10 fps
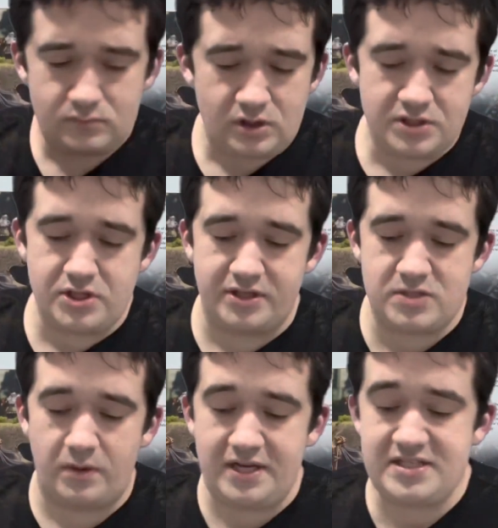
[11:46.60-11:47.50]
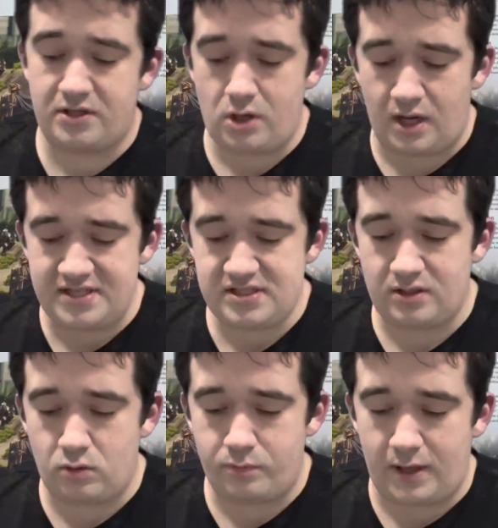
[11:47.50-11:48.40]
So this one is a nice
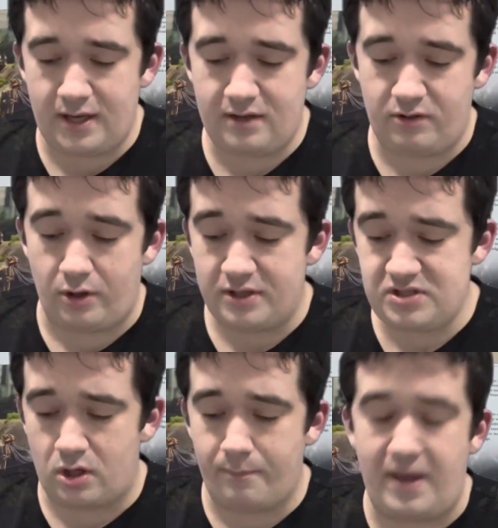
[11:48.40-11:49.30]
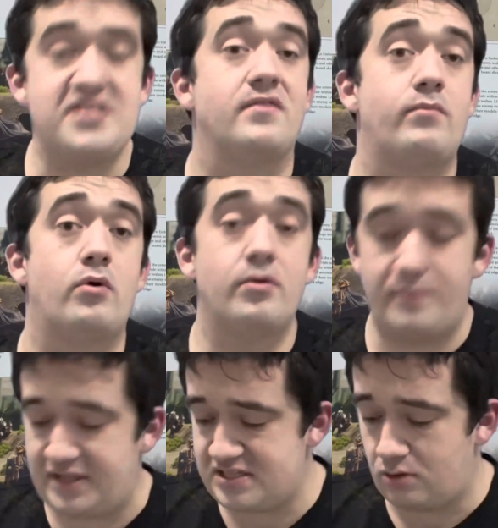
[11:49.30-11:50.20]
little, you know, it's on a massive board,
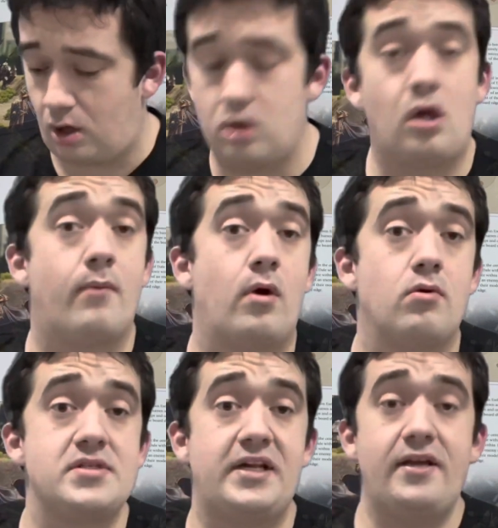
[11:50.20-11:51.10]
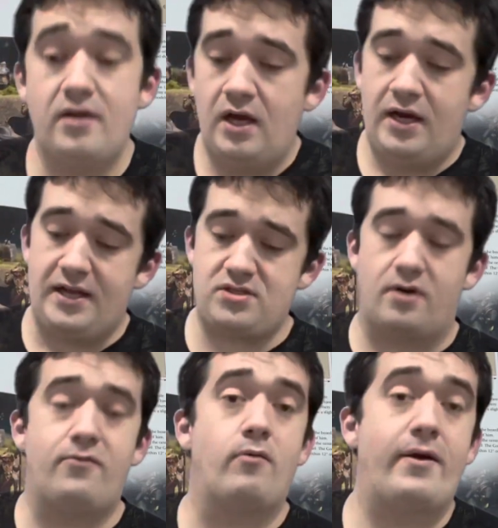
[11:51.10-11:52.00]
but there's not a lot of models in here. It's on a
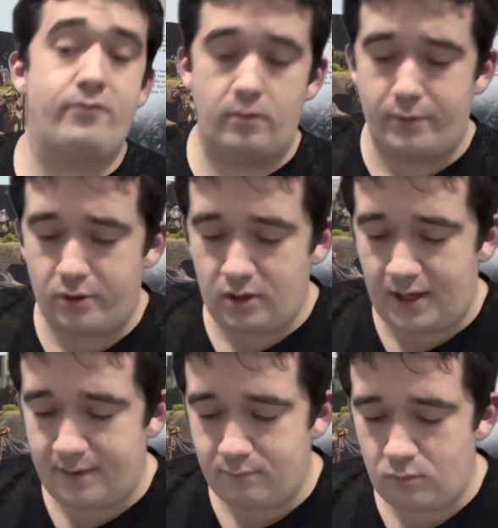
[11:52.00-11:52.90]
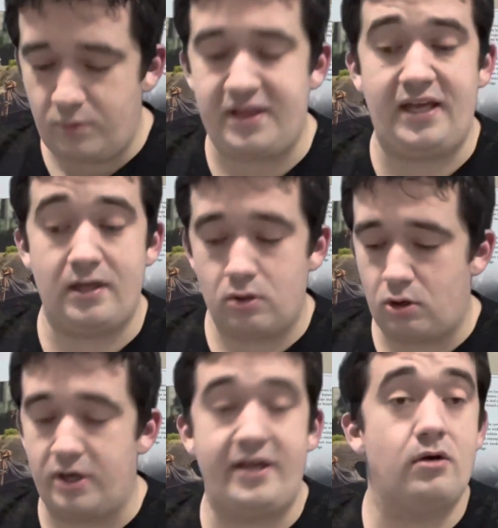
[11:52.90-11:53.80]
4x4 board with a hill,
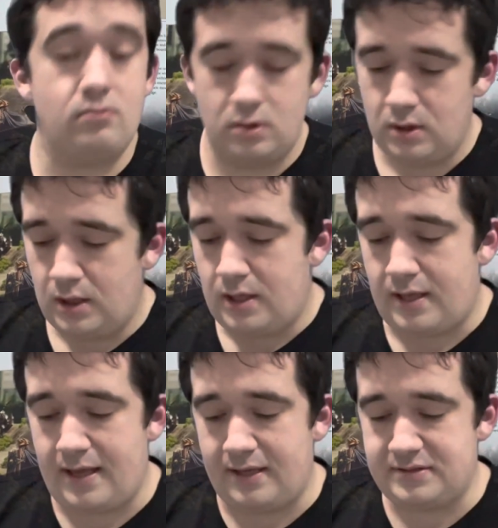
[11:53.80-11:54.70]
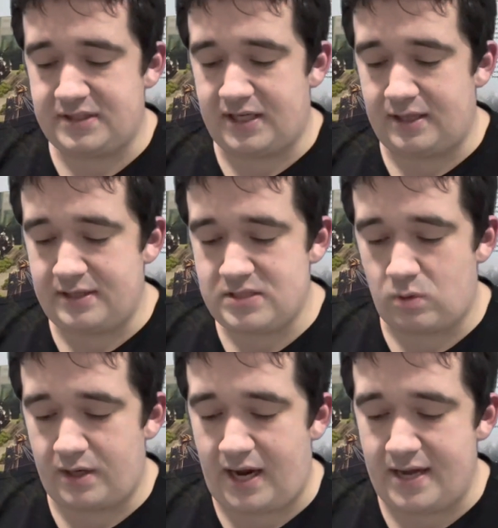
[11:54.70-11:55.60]
on a hill, and this
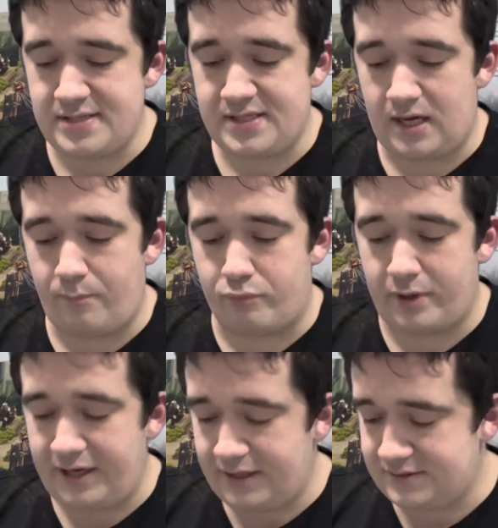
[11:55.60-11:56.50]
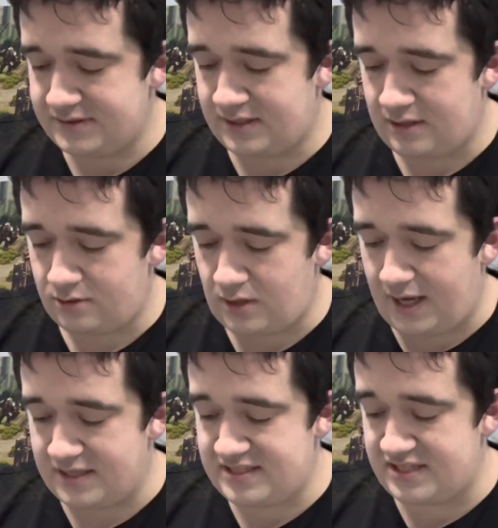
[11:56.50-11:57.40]
one has Brand,
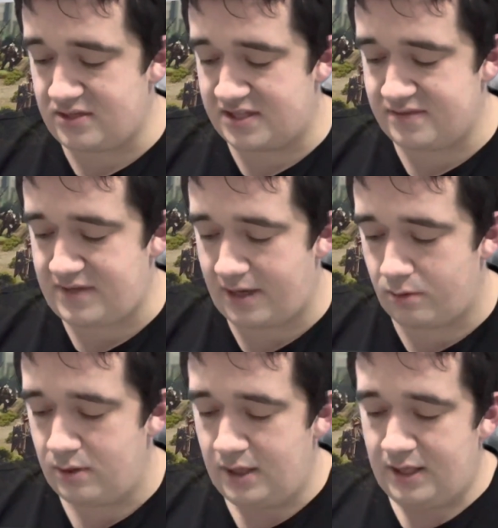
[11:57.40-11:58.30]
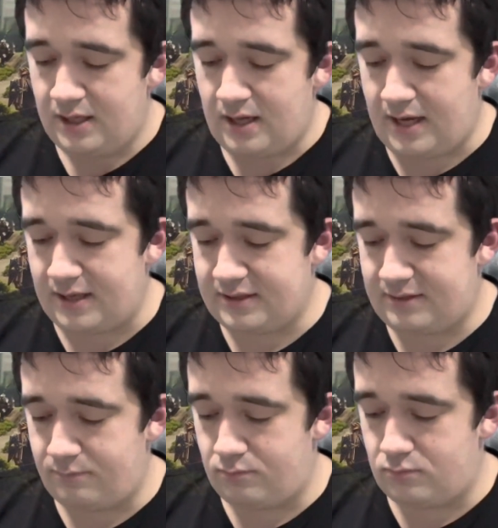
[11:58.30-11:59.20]
6 Knights of Dale,
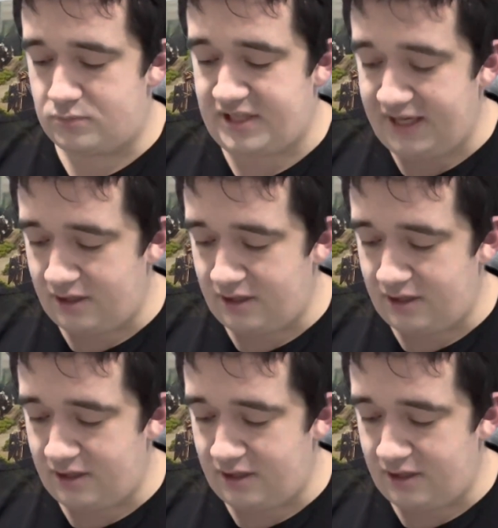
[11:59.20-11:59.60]
Dane